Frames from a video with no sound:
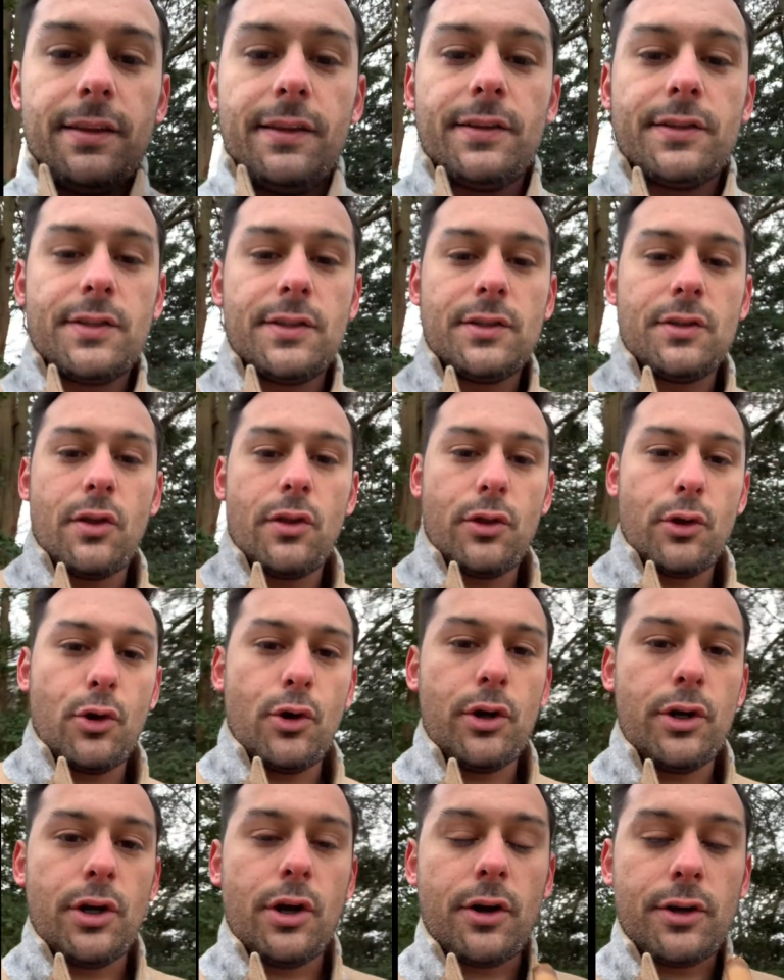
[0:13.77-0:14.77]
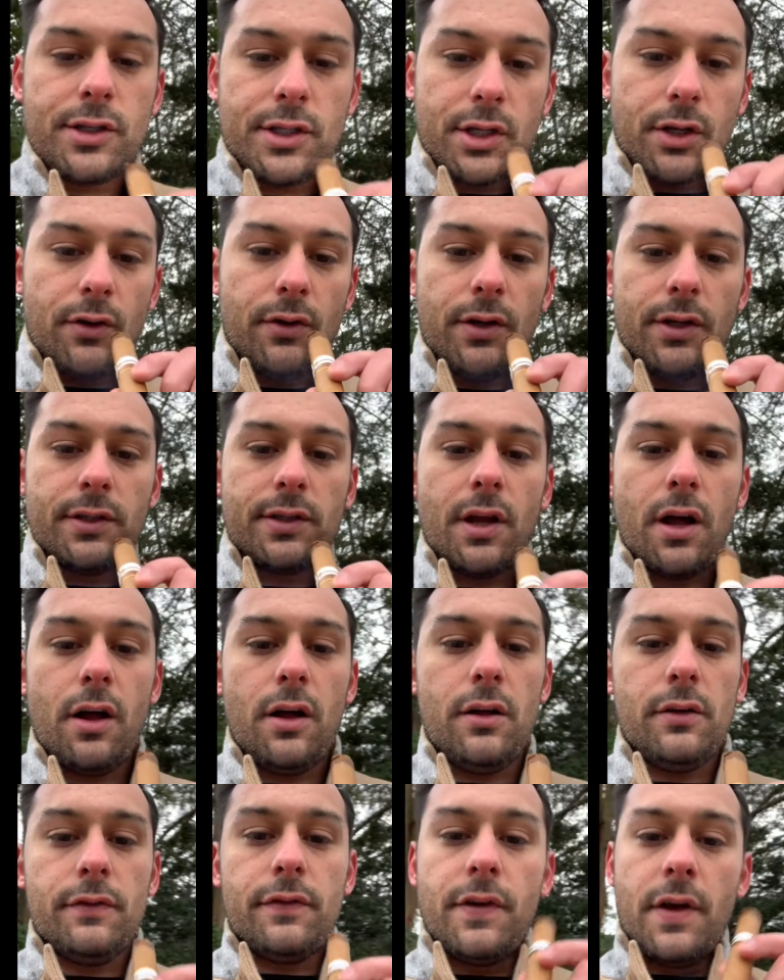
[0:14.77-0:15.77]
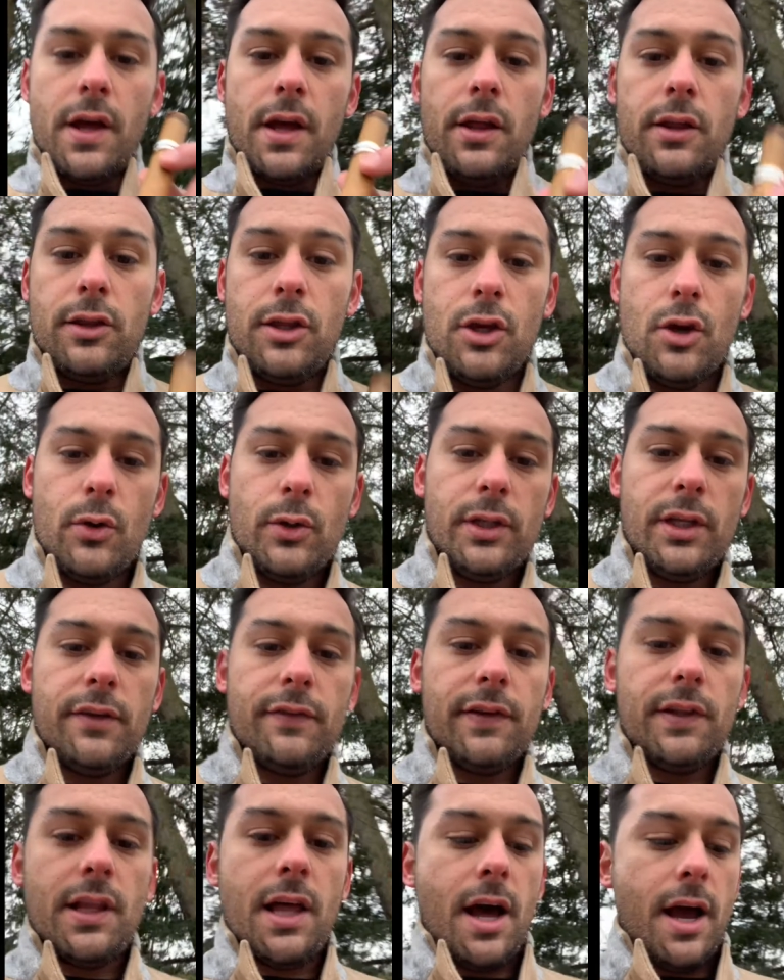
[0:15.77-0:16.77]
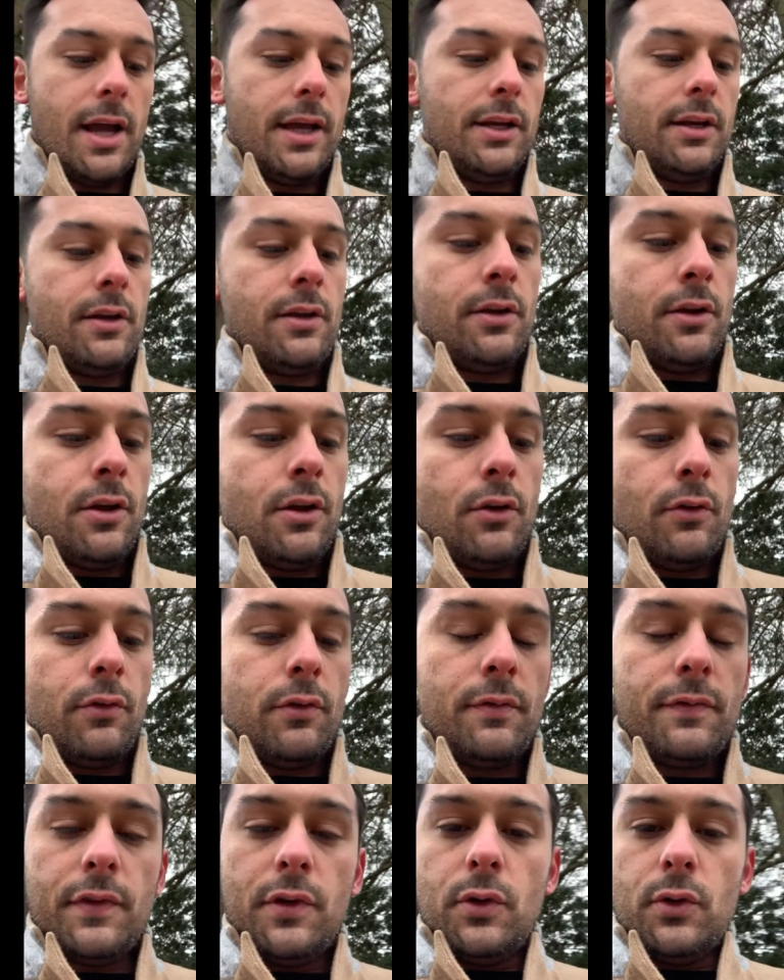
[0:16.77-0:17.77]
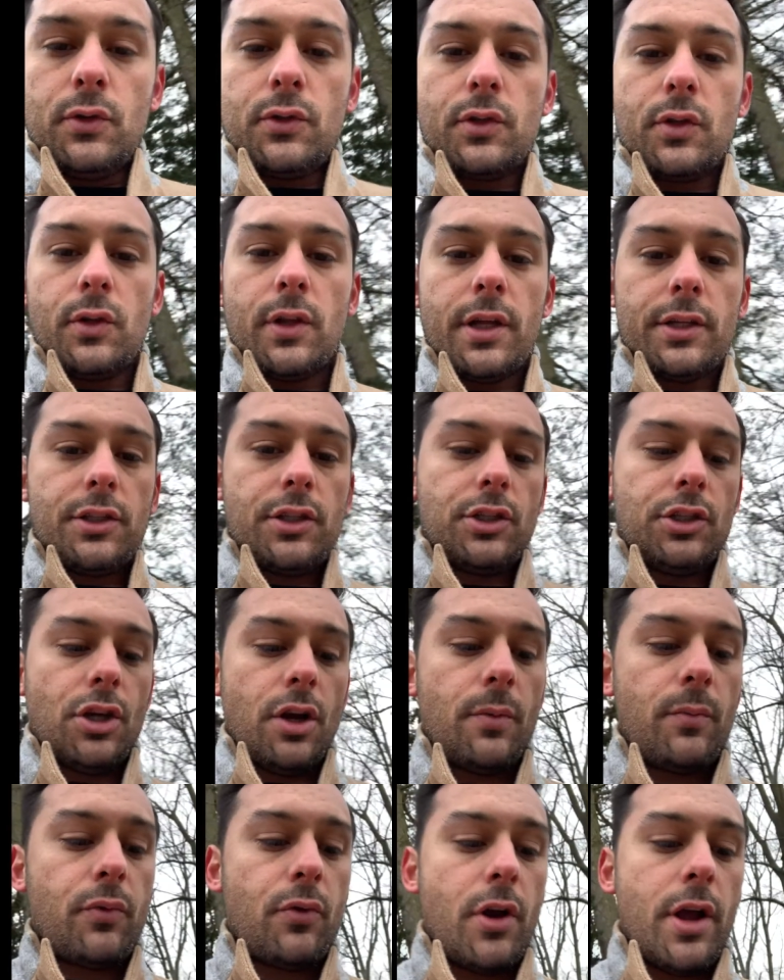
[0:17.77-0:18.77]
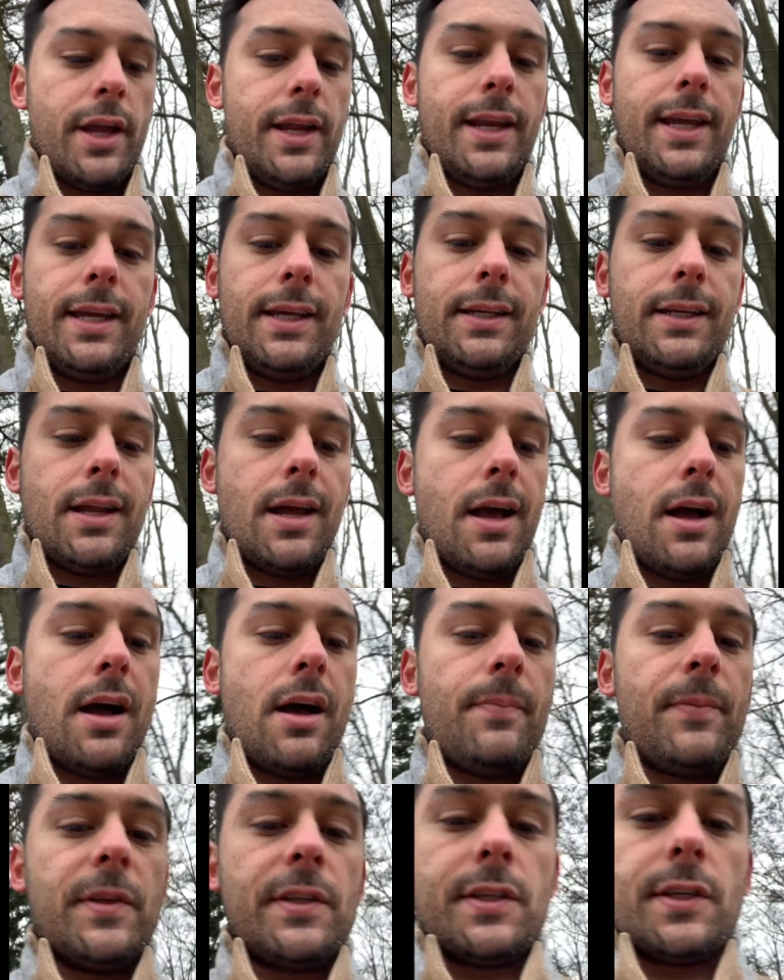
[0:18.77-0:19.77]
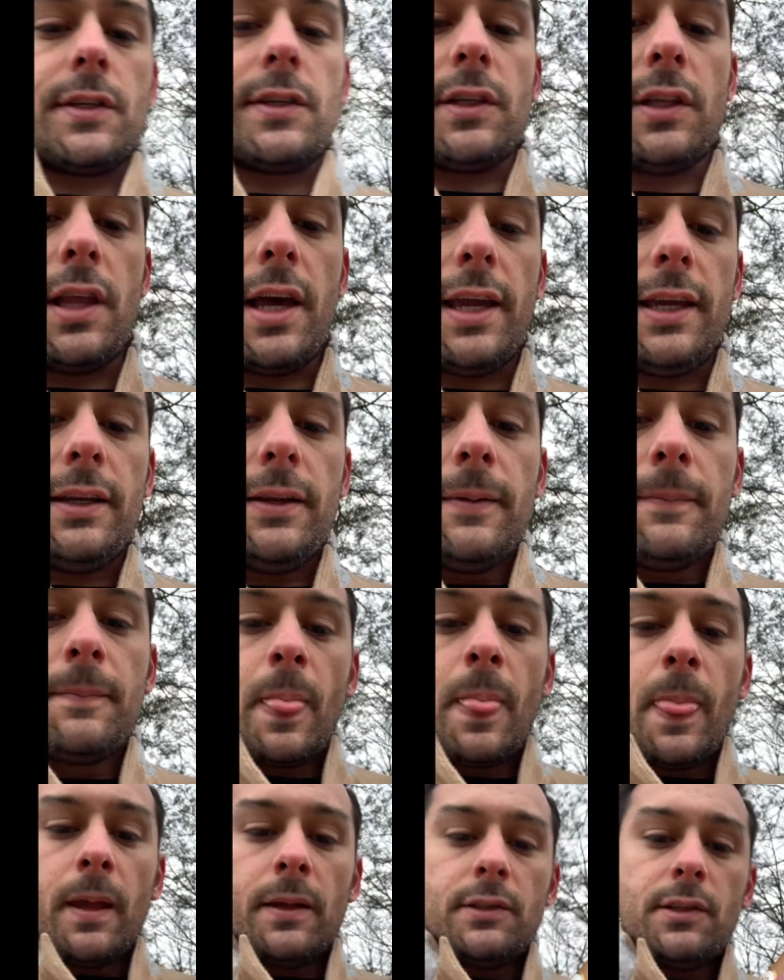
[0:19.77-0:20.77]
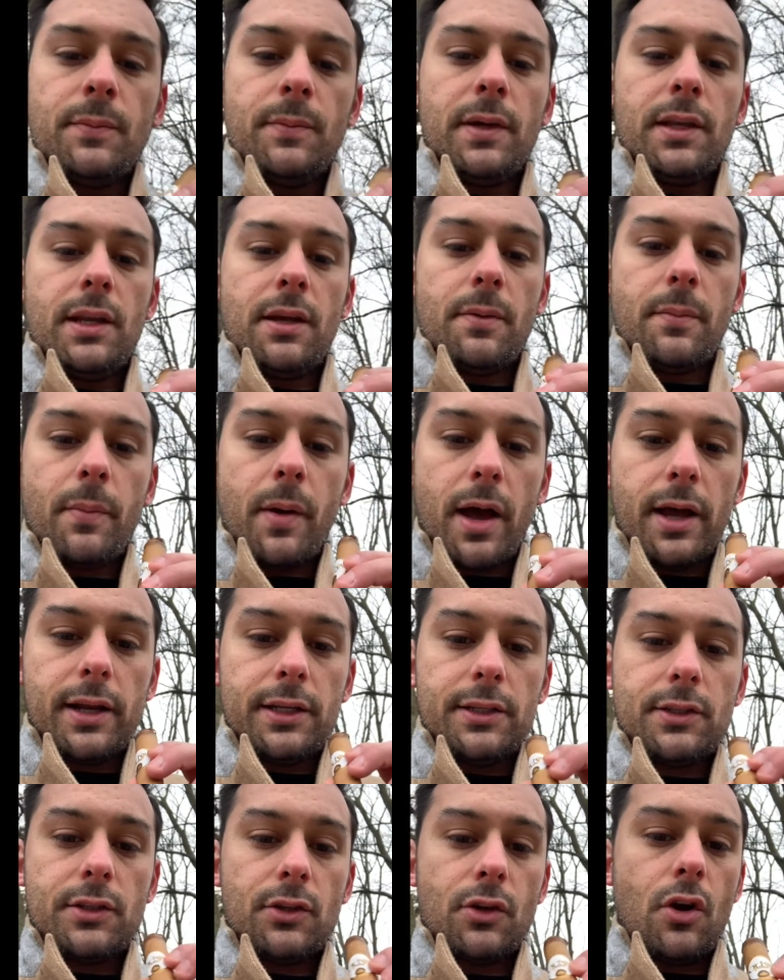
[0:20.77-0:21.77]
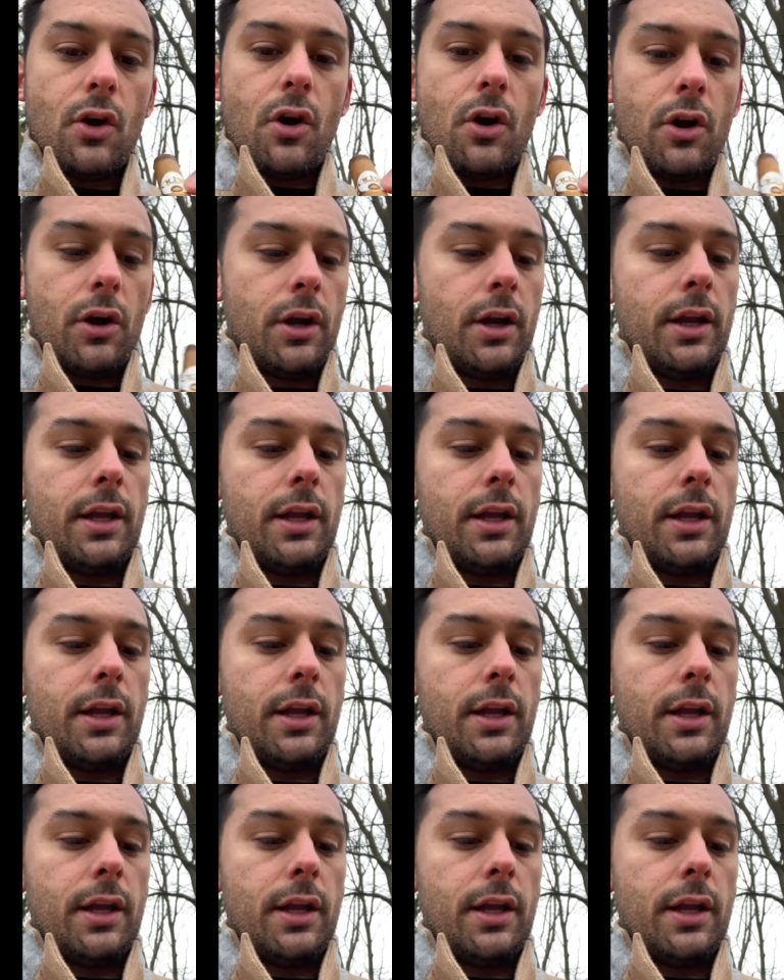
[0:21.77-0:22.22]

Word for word: This is the third in our series of the Oliva line reviews, so let's jump right in. Um, this is a light to medium bodied cigar.